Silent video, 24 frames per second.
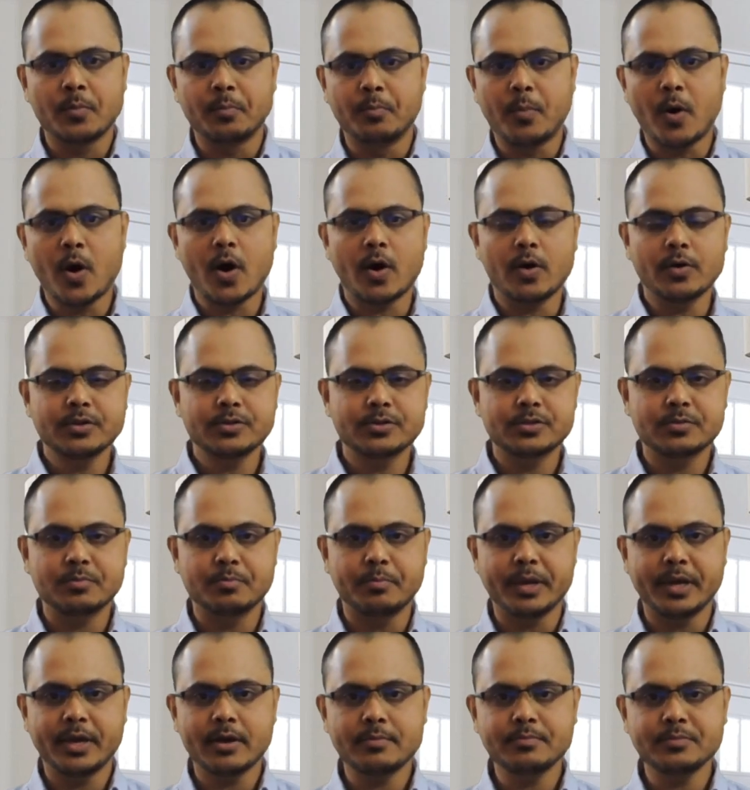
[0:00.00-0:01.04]
Box
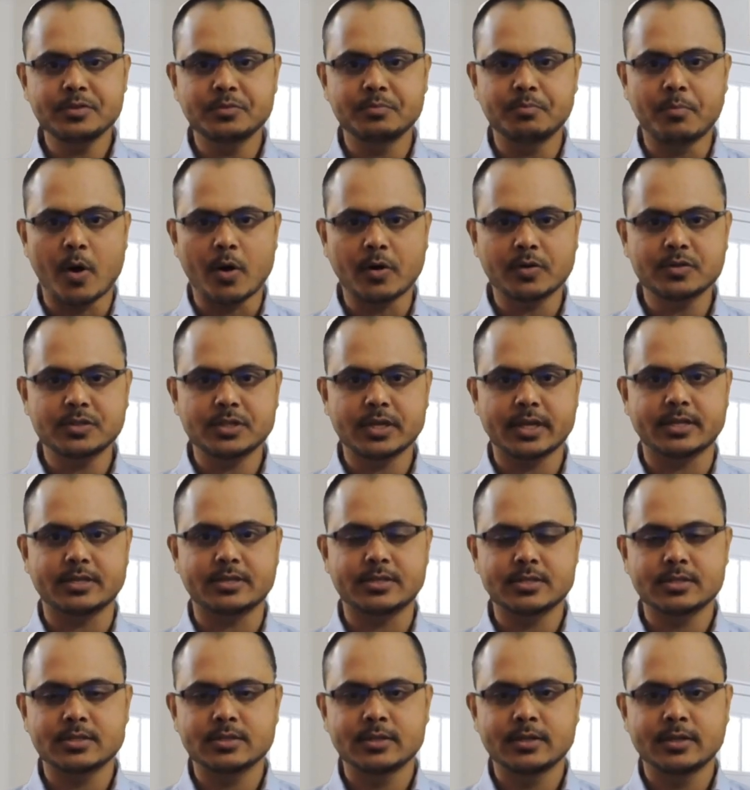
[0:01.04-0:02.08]
becomes
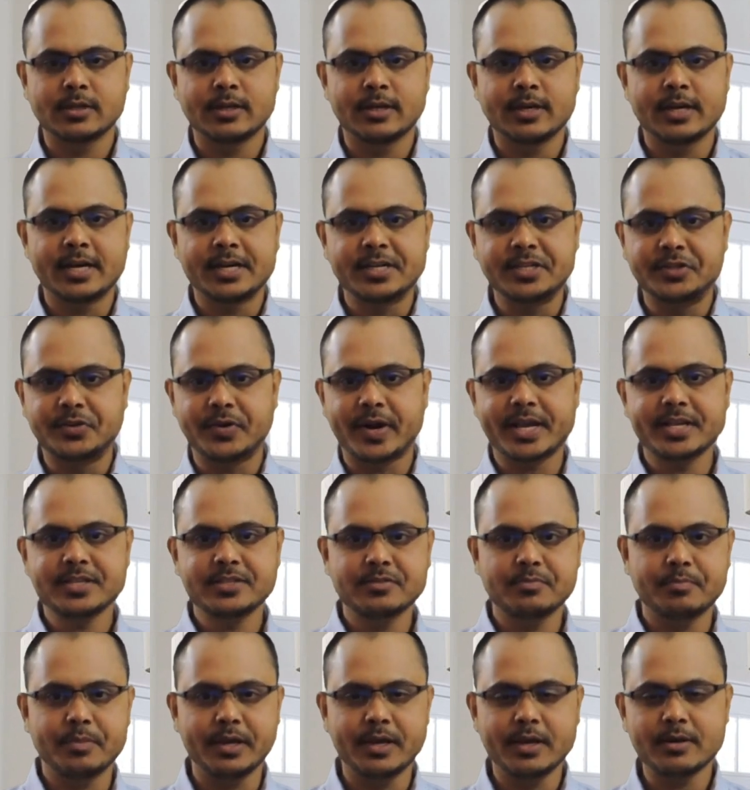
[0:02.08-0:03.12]
boxes.
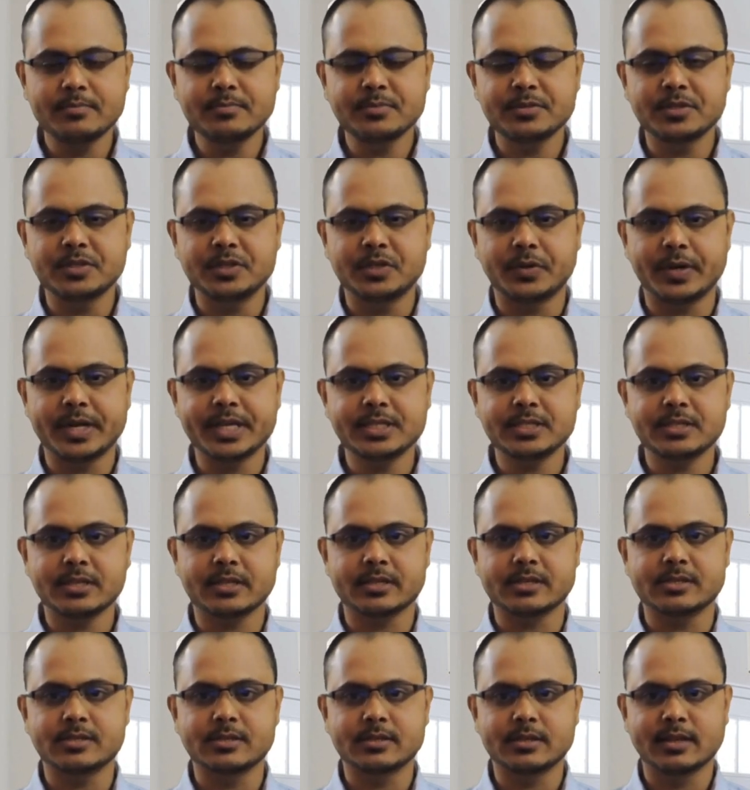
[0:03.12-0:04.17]
Dress becomes
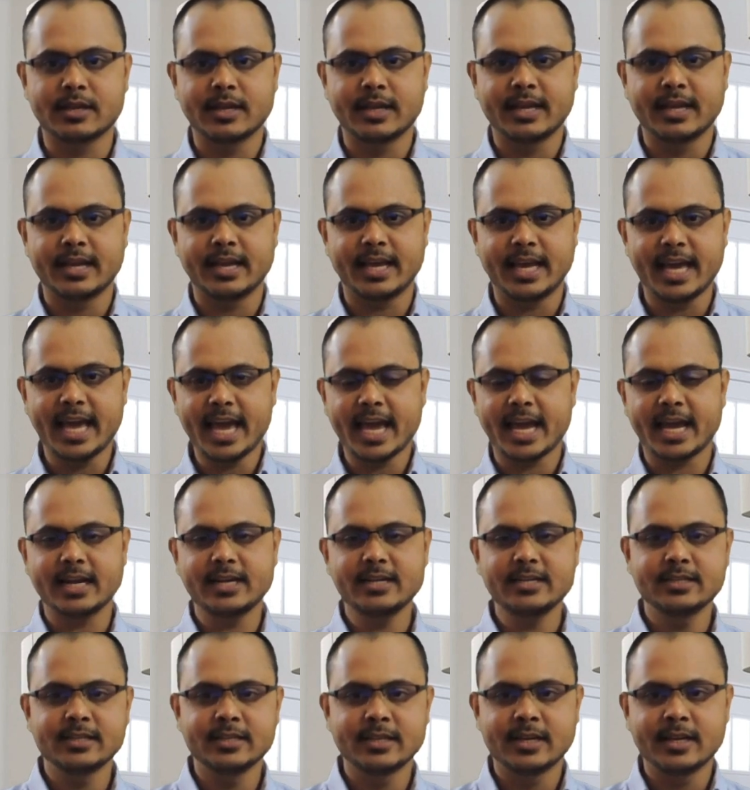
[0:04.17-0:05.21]
dresses.
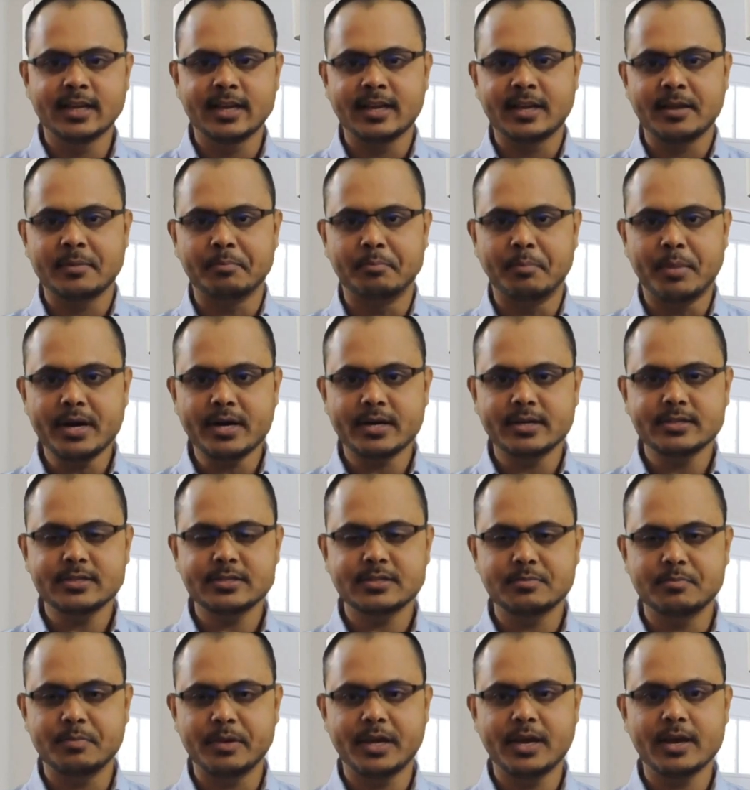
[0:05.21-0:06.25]
And
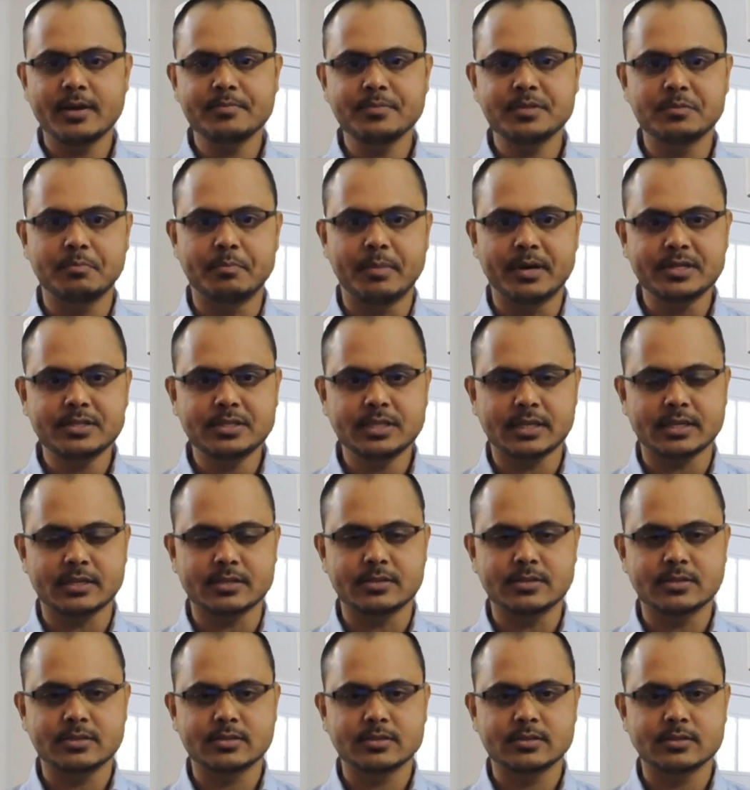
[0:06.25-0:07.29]
bus becomes
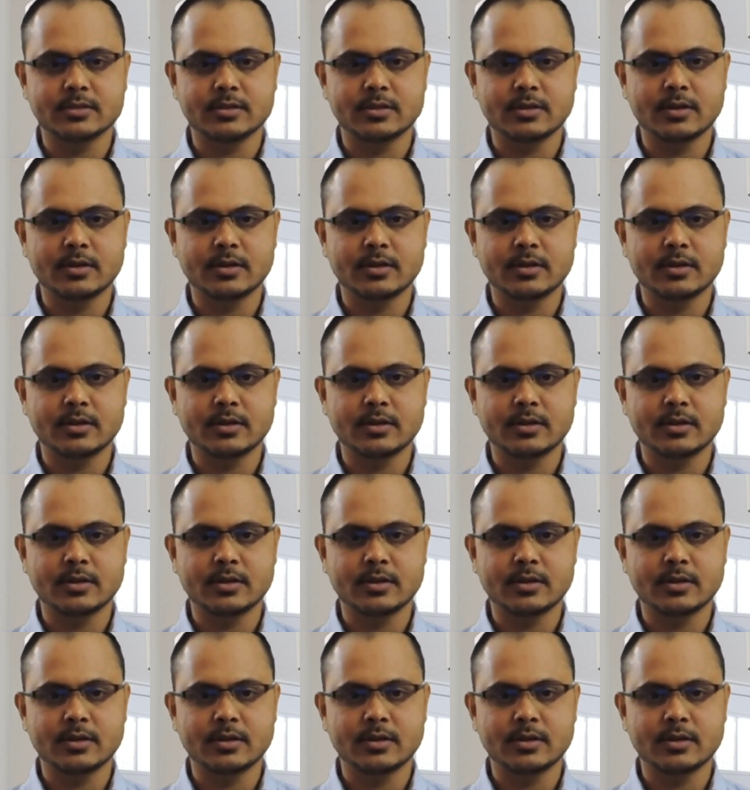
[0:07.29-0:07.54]
buses.